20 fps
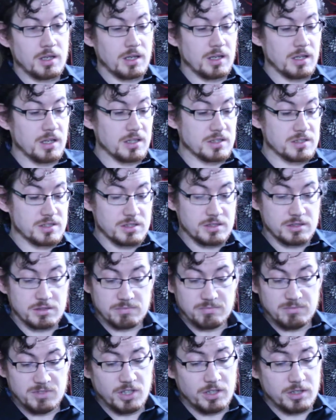It's
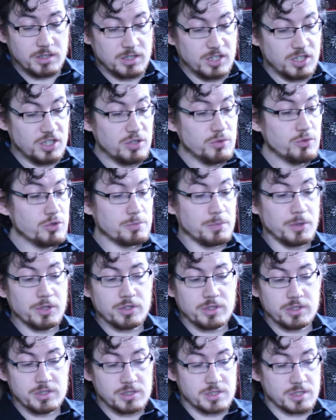not a huge book
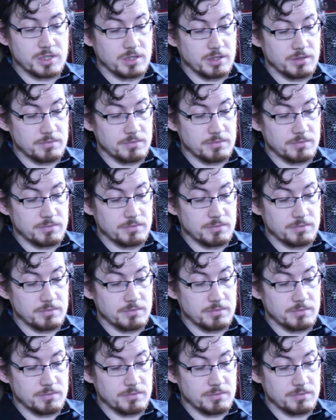as